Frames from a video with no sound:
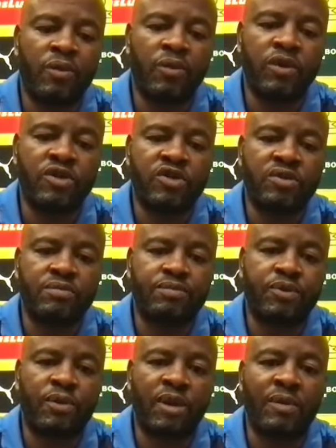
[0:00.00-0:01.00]
which
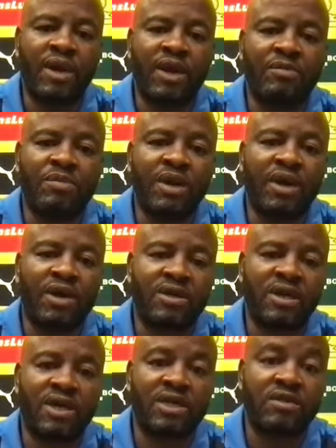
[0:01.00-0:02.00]
probably can be
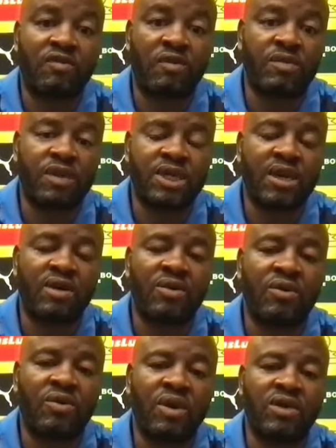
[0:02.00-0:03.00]
characterized from the
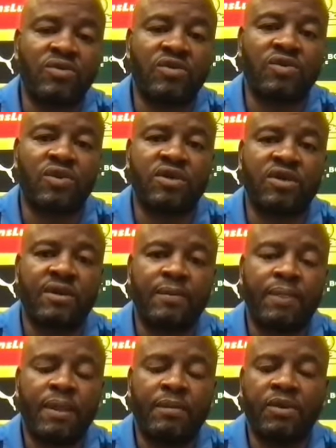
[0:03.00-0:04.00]
second goal that we scored,
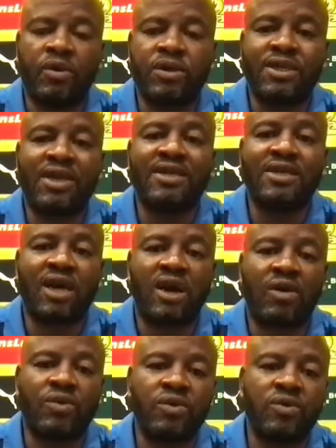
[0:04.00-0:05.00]
because that is
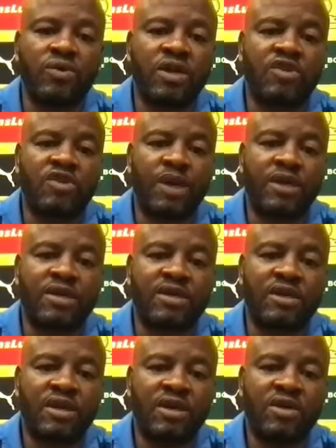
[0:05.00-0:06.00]
how you would
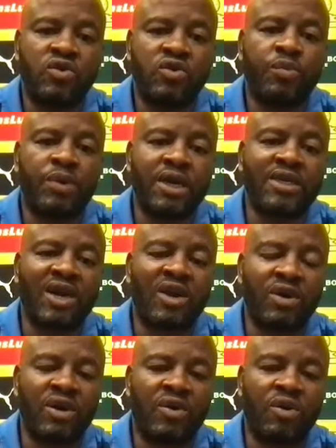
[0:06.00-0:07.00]
expect to break
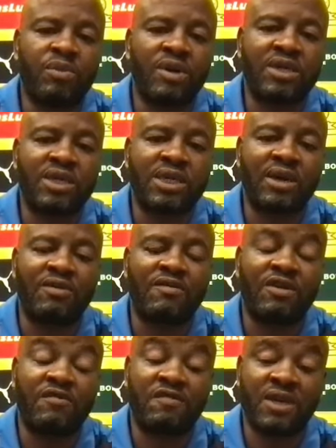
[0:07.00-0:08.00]
down a compact
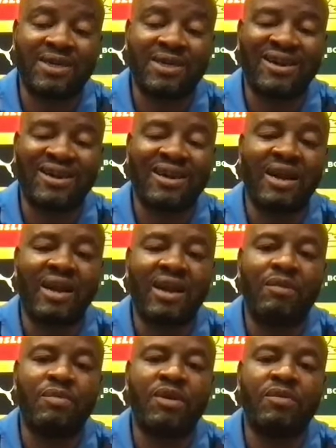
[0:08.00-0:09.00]
defense and a
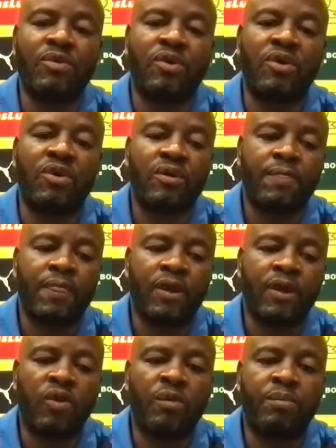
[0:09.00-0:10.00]
little bit more
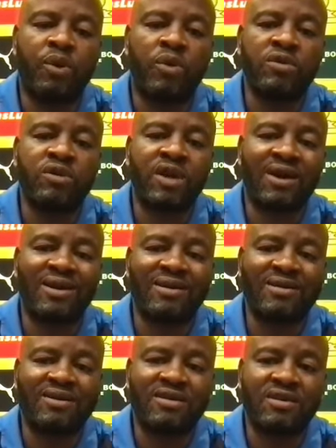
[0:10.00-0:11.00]
composure
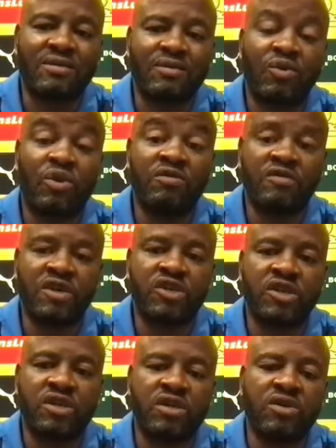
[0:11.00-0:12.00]
and
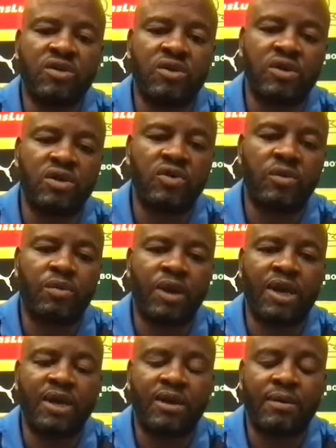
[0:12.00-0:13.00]
conviction in your
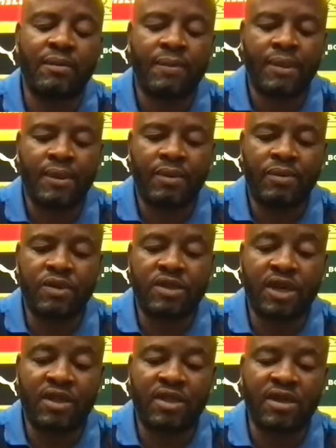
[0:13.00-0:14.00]
play,
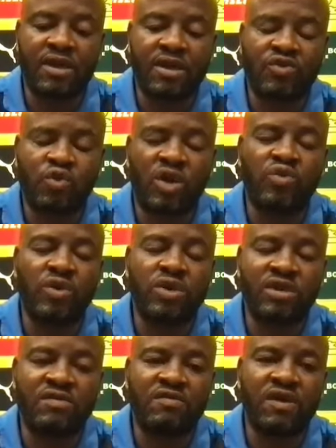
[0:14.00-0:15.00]
which I think is what we
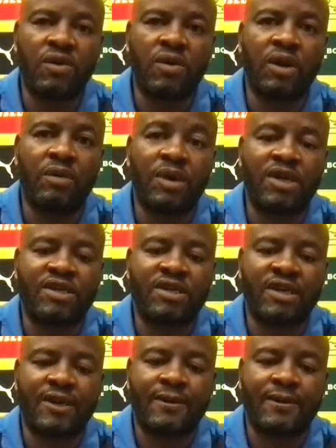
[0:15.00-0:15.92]
did very well. But